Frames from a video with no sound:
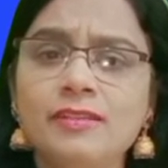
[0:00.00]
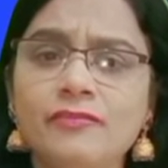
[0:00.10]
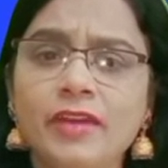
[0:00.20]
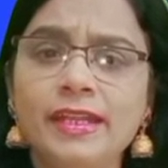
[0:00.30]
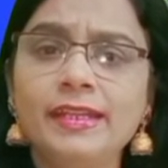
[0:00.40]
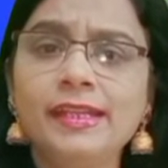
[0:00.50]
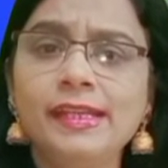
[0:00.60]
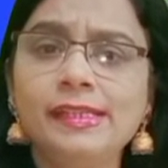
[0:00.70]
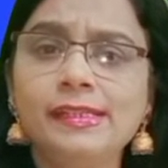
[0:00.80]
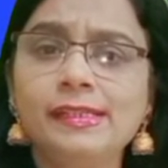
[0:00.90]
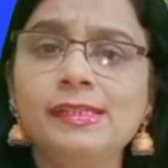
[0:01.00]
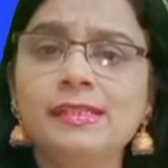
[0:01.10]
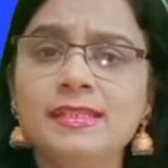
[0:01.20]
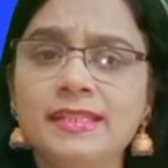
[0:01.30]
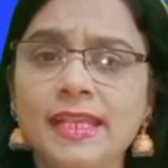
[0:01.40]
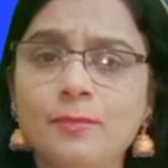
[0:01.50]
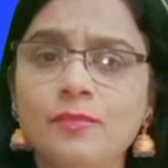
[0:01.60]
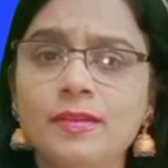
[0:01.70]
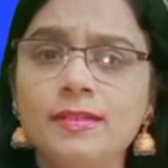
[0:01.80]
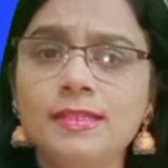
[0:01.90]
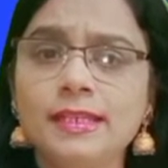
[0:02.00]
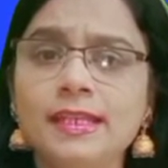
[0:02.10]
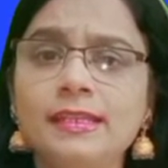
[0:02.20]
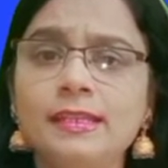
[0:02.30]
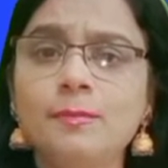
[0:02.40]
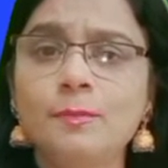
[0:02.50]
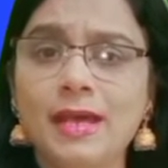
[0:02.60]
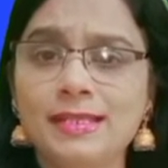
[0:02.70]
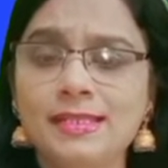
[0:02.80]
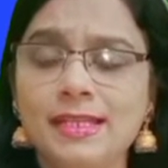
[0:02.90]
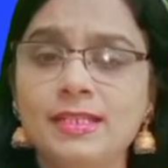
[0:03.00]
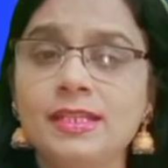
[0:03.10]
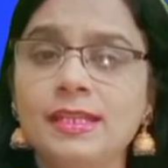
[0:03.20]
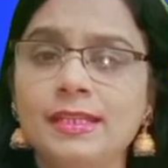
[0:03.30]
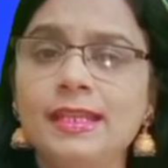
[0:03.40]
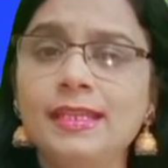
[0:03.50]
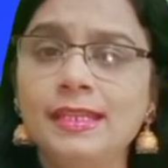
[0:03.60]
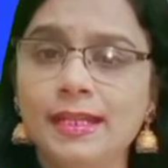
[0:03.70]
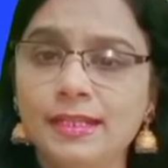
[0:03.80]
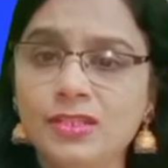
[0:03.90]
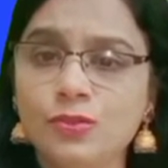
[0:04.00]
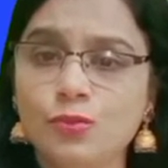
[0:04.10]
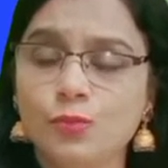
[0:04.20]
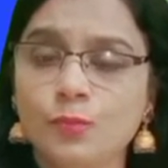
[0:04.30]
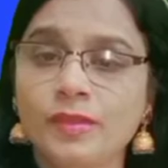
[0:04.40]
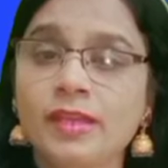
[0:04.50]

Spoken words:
finding in the same words in the passage, then that is true.